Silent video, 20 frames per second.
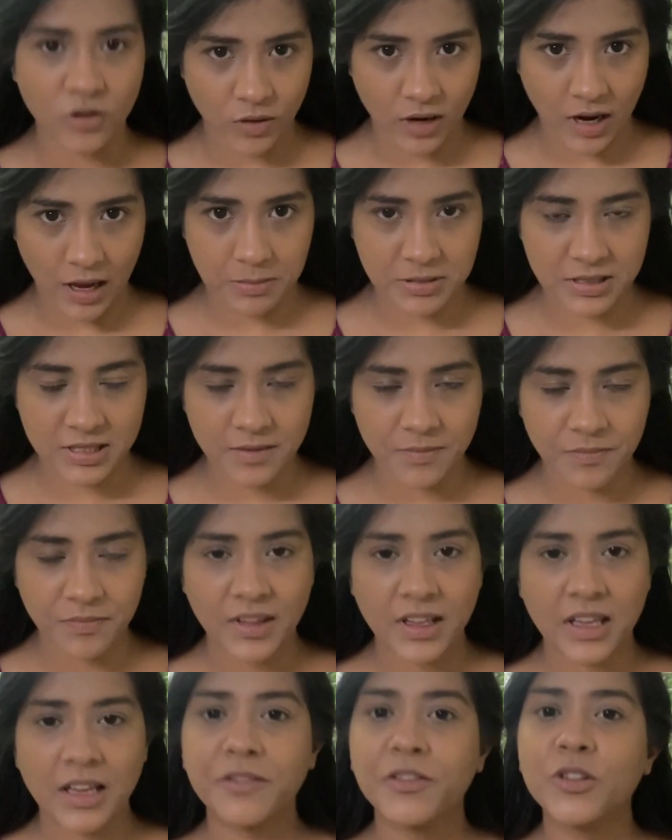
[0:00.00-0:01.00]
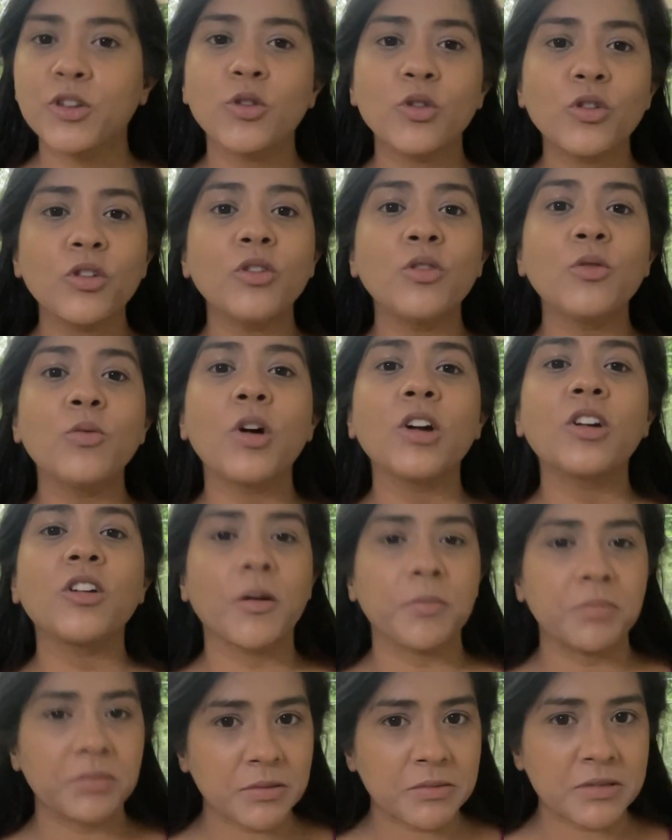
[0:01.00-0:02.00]
rollups if you don't know what
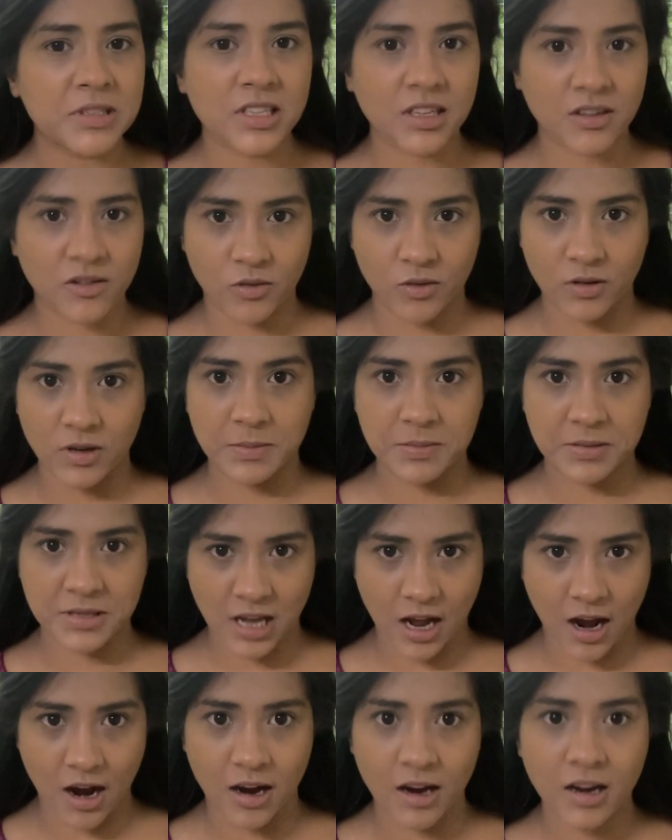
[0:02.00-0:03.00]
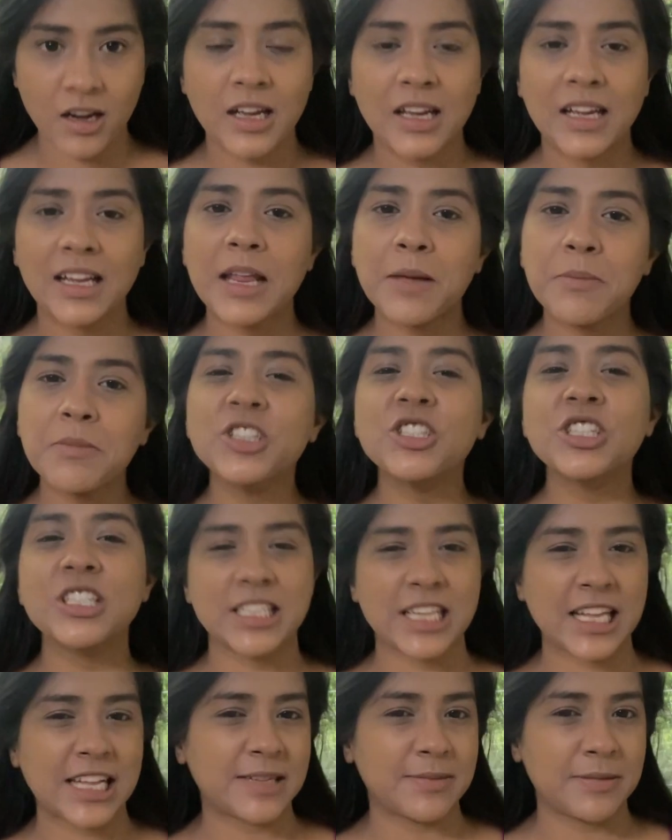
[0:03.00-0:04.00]
optimistic roll-ups are, let me
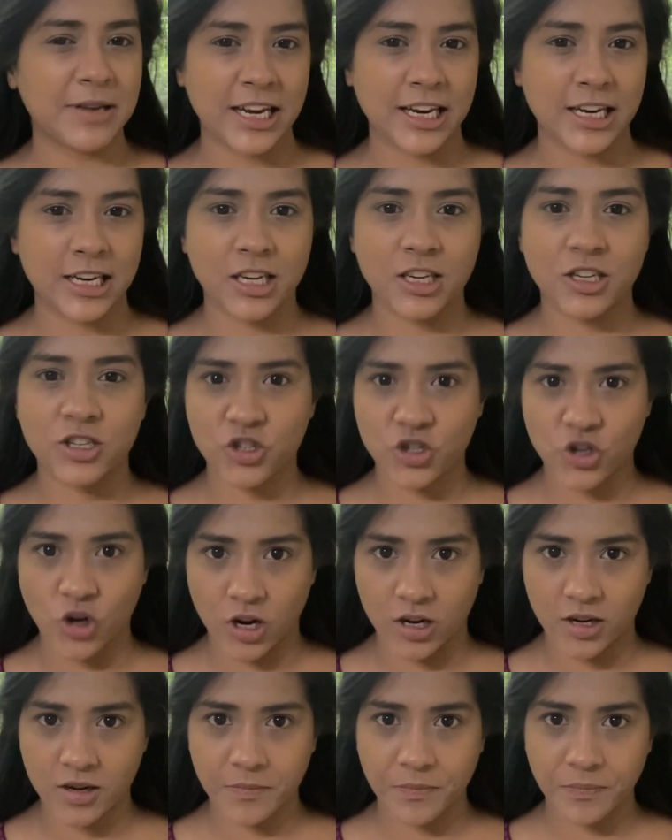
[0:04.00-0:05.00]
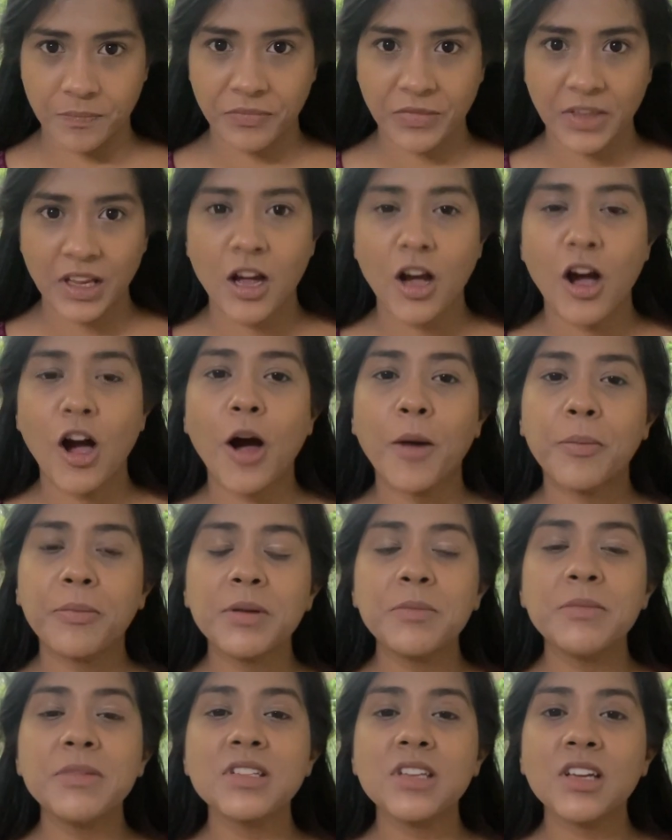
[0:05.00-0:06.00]
just explain it in short.
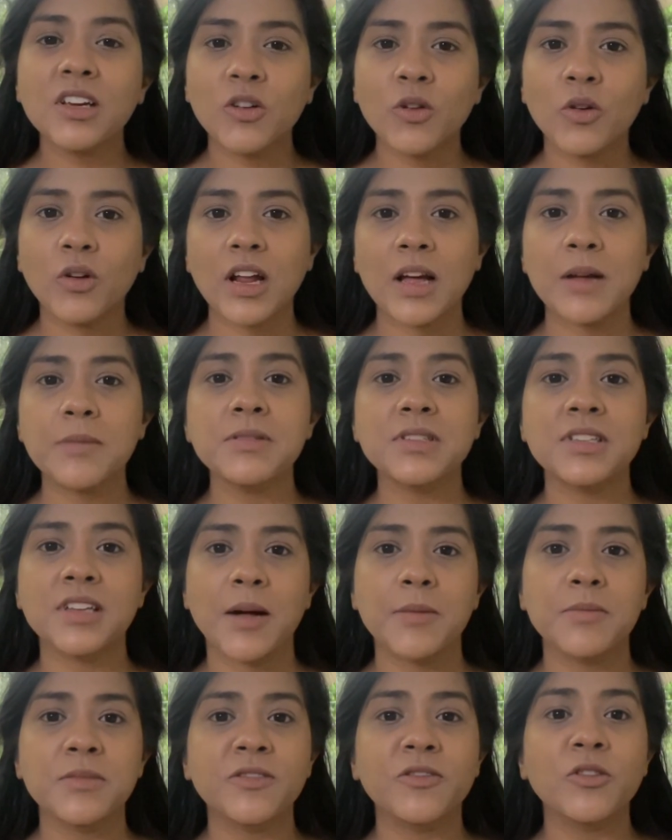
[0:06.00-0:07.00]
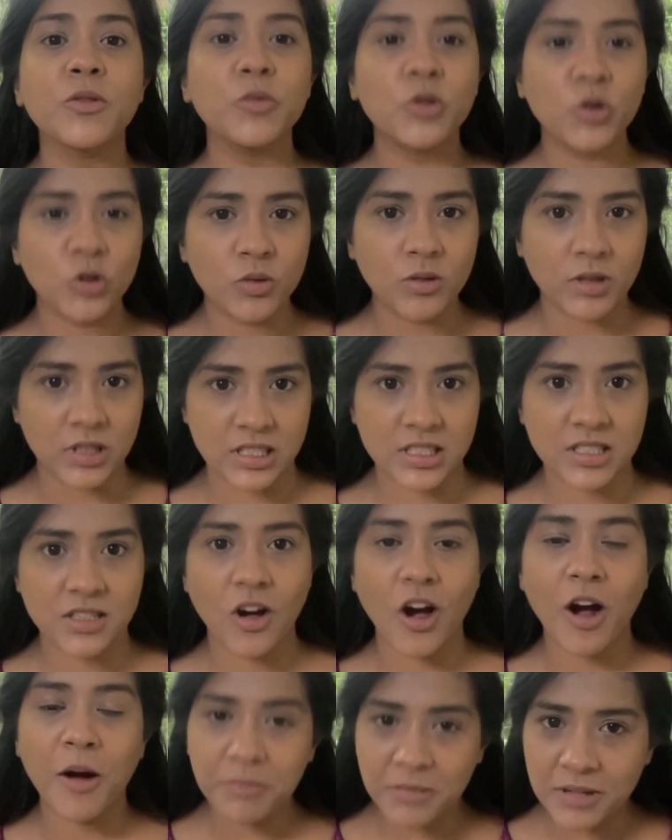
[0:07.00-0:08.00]
Optimistic roll-ups comes from two words,
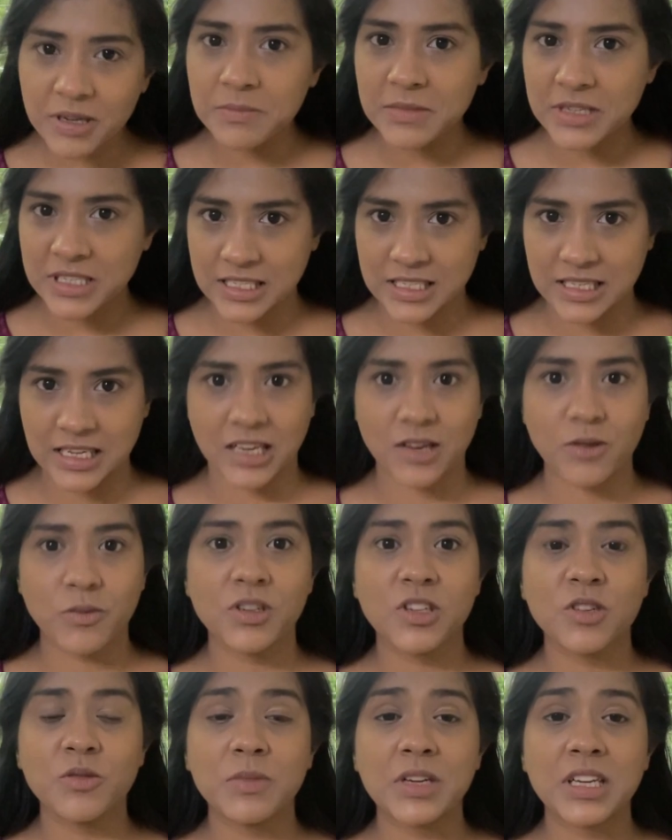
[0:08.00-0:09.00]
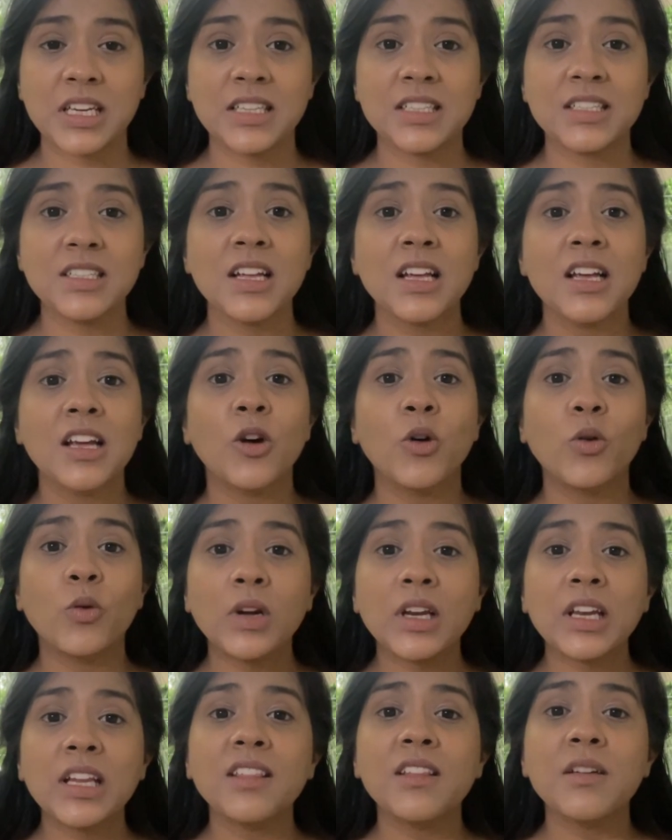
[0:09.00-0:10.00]
optimistic, which means
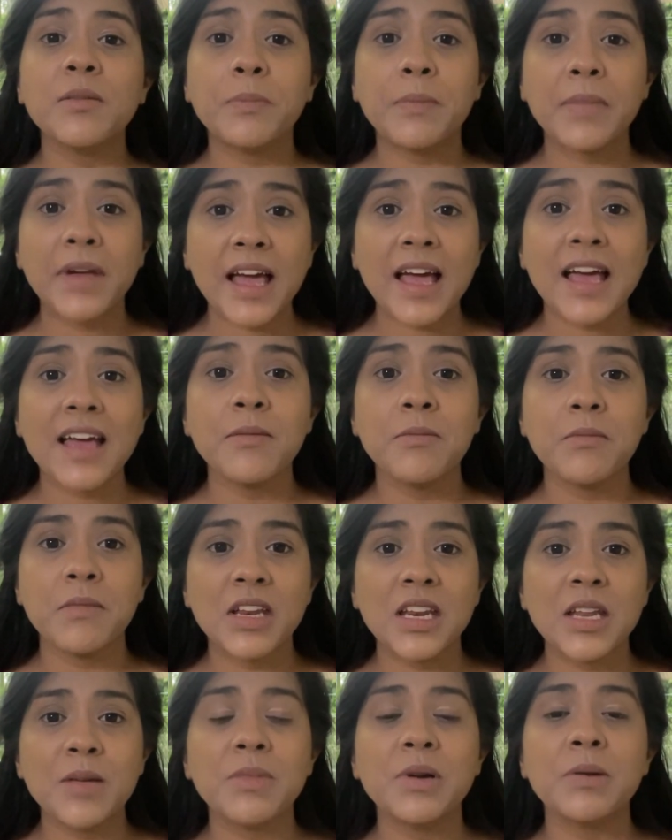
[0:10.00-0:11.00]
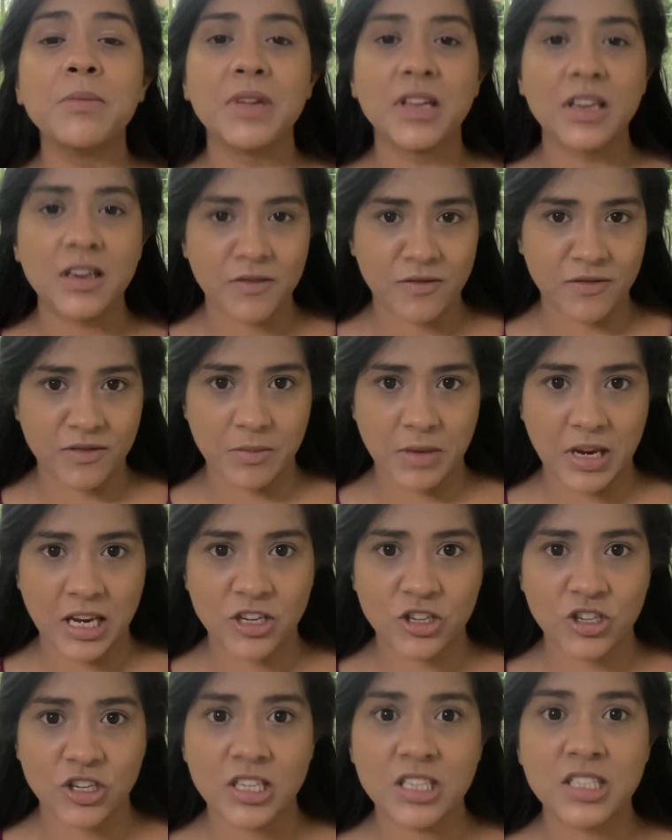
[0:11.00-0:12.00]
only the bare minimum
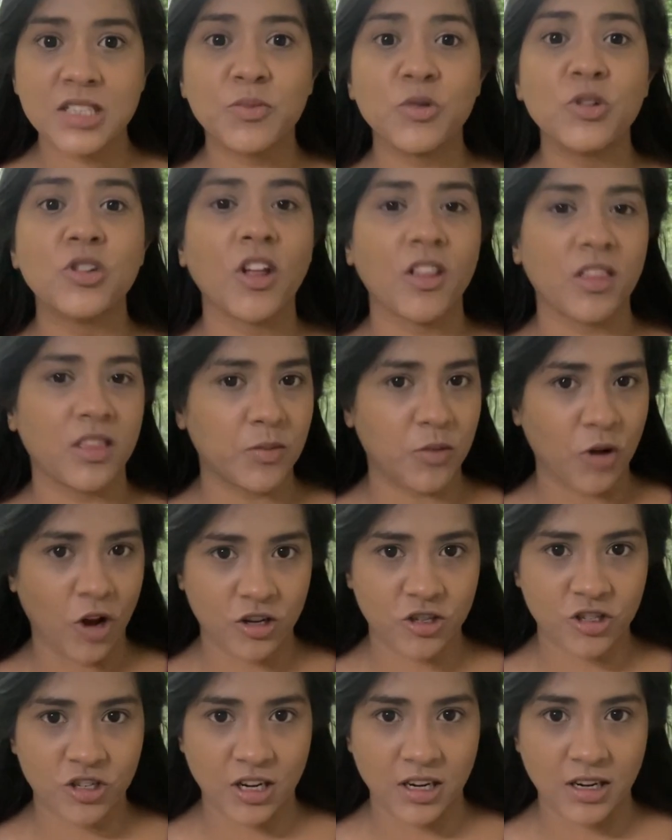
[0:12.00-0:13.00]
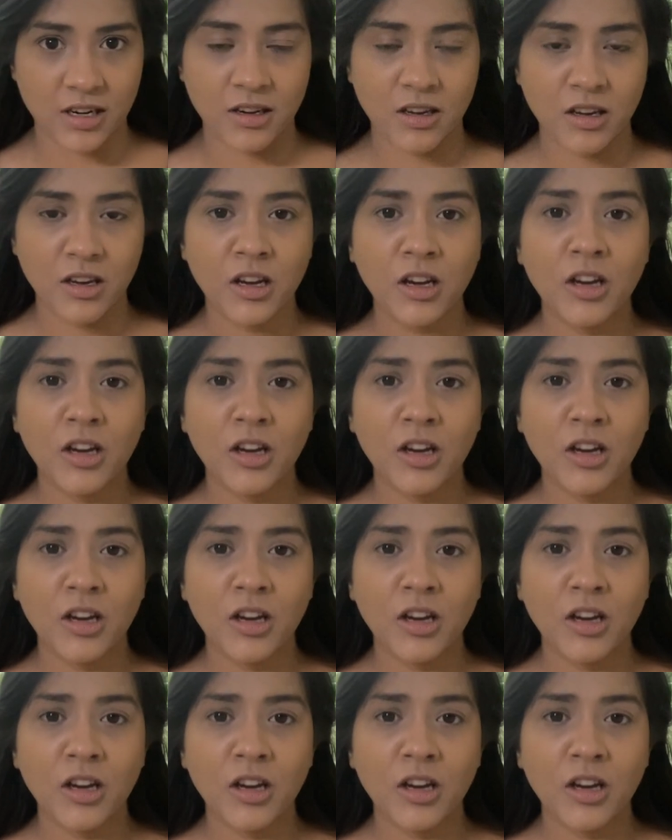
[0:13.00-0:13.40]
information is put on the blockchain.